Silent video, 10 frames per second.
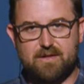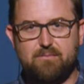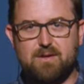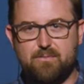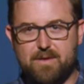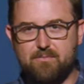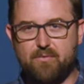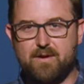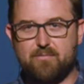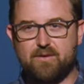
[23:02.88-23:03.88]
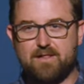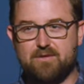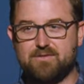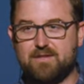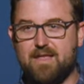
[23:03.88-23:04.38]
Like we could pinpoint it pretty
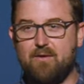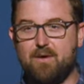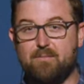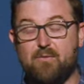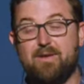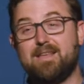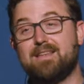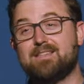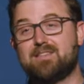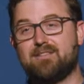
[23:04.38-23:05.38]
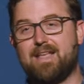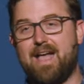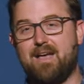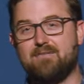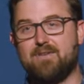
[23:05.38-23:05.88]
closely that way, but we didn't necessarily
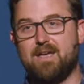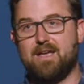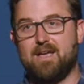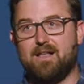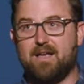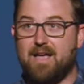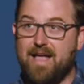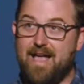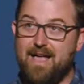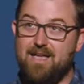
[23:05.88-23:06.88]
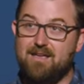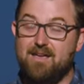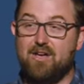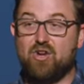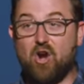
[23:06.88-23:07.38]
have a
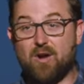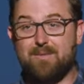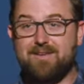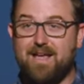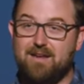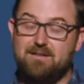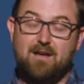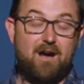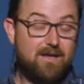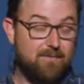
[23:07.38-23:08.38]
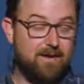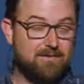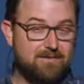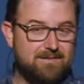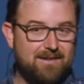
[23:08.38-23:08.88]
carbon dated
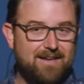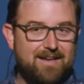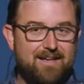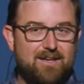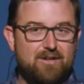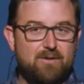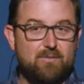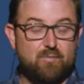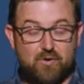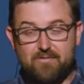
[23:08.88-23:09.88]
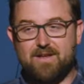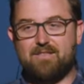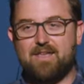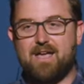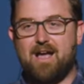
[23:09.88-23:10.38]
documents
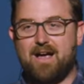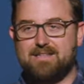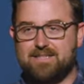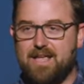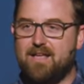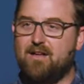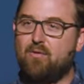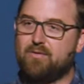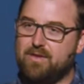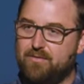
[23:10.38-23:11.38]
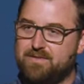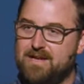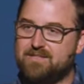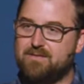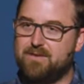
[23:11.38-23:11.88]
proving that Isaiah or the Old
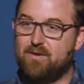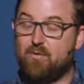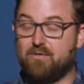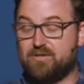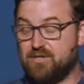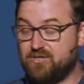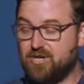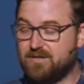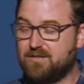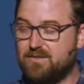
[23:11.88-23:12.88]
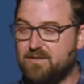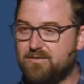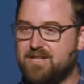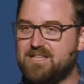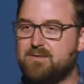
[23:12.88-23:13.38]
Testament or good chunks of the
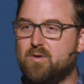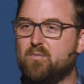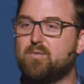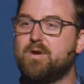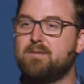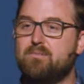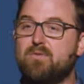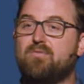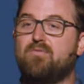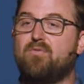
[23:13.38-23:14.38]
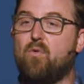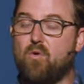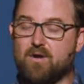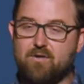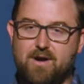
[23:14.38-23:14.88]
Old Testament were written
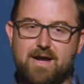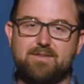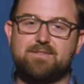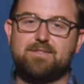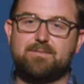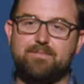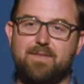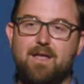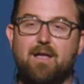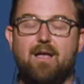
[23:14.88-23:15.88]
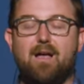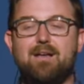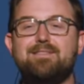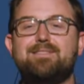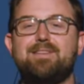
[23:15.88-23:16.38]
before Christ
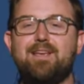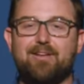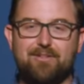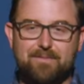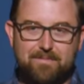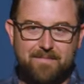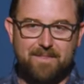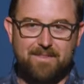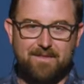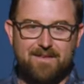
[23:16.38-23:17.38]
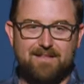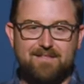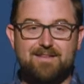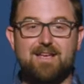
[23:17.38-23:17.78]
until the